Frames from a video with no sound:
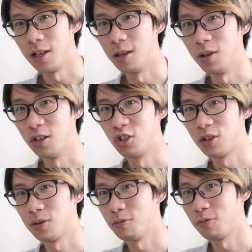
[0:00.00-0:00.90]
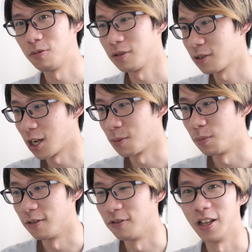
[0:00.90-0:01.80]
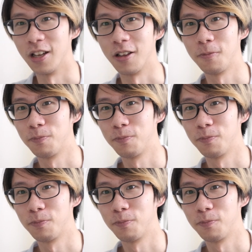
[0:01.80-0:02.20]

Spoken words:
image type of like